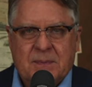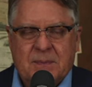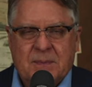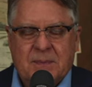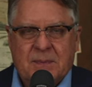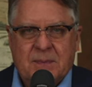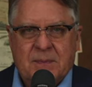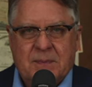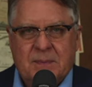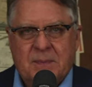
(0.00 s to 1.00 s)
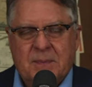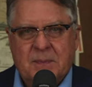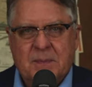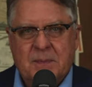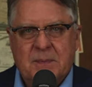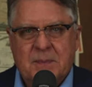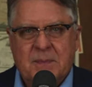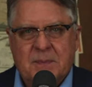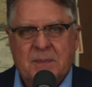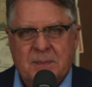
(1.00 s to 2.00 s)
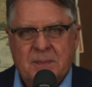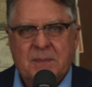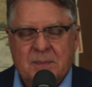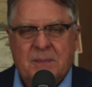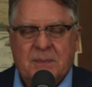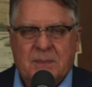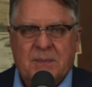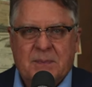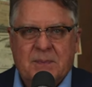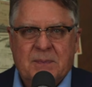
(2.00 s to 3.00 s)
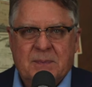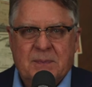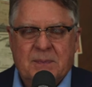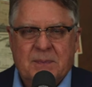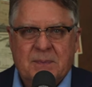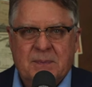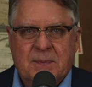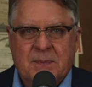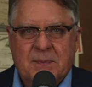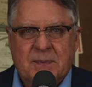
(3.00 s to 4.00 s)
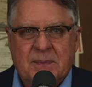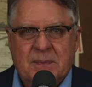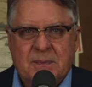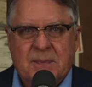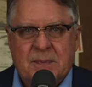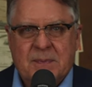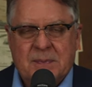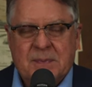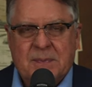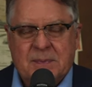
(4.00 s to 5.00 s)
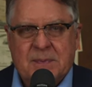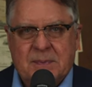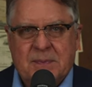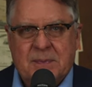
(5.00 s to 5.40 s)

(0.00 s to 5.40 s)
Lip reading: [no speech]